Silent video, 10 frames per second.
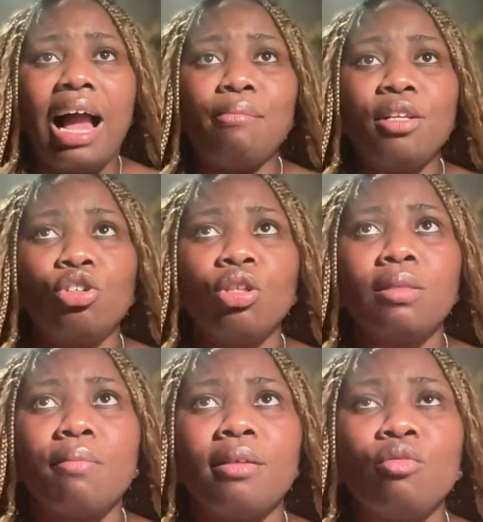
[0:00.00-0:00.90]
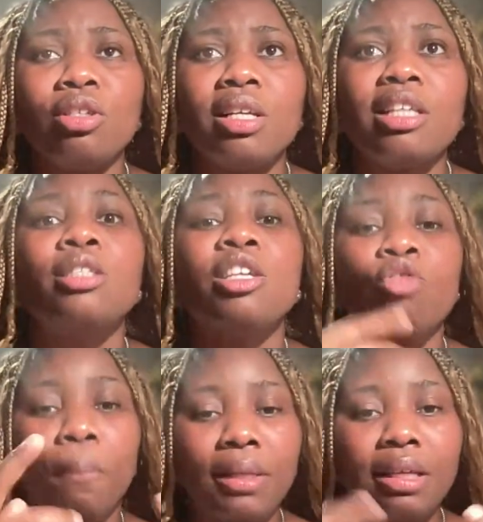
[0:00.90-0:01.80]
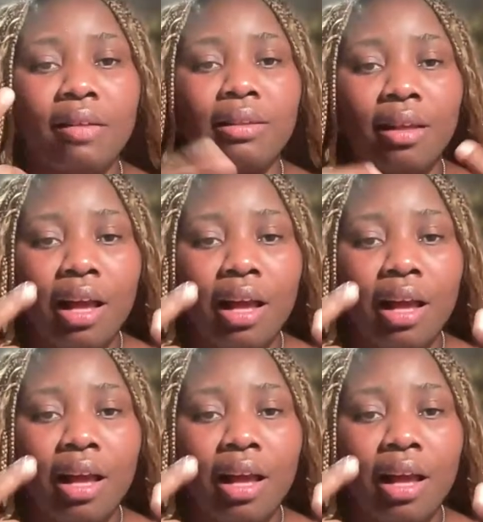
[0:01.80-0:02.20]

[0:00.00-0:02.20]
I mean, just it's repeated.